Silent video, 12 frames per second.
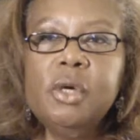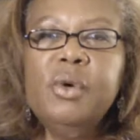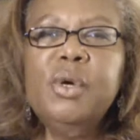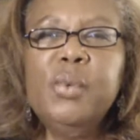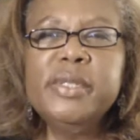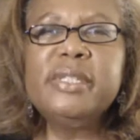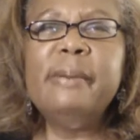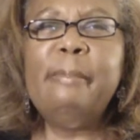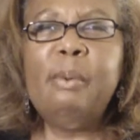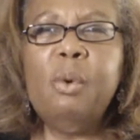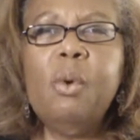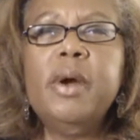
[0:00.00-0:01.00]
it was
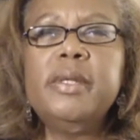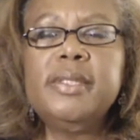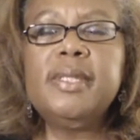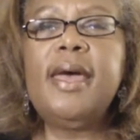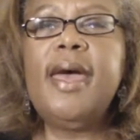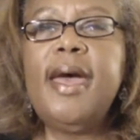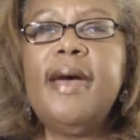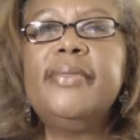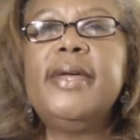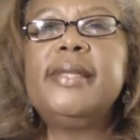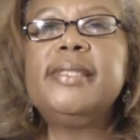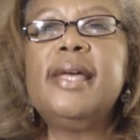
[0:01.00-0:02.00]
important to have
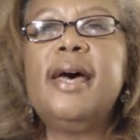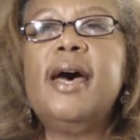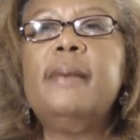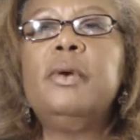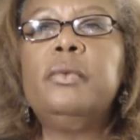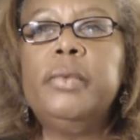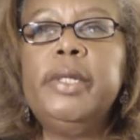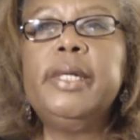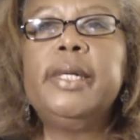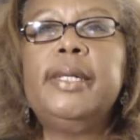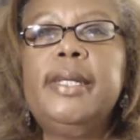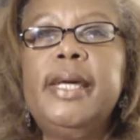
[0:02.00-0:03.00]
that time of
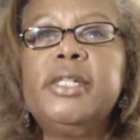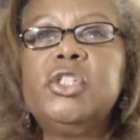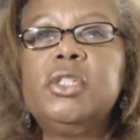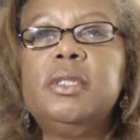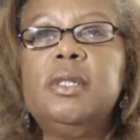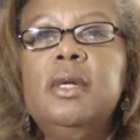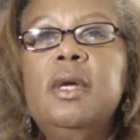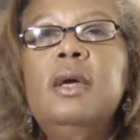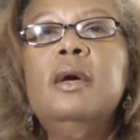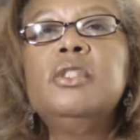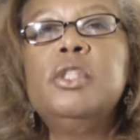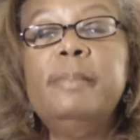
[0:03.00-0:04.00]
reconnection
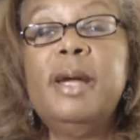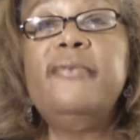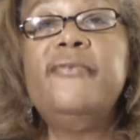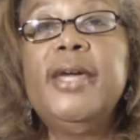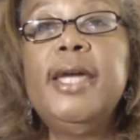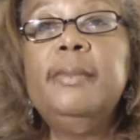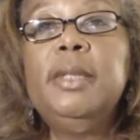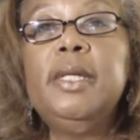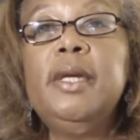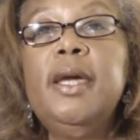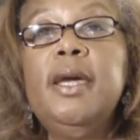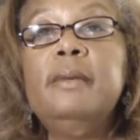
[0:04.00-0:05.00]
to my family,
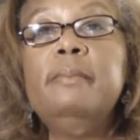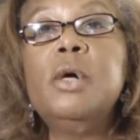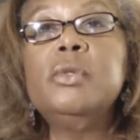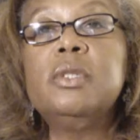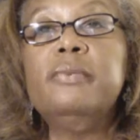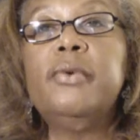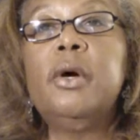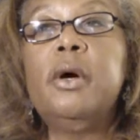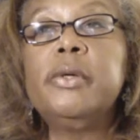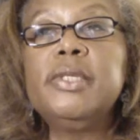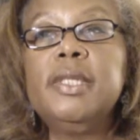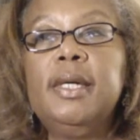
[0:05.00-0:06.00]
and most of all
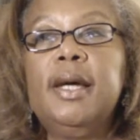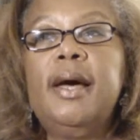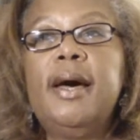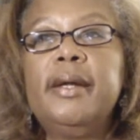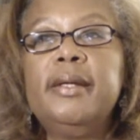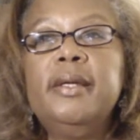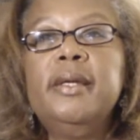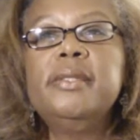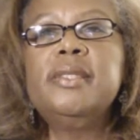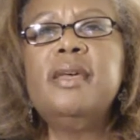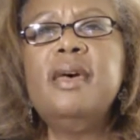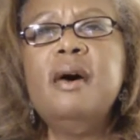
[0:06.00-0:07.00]
to God, to
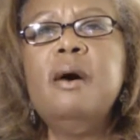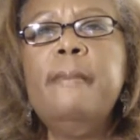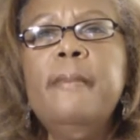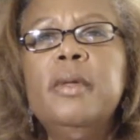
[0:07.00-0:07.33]
help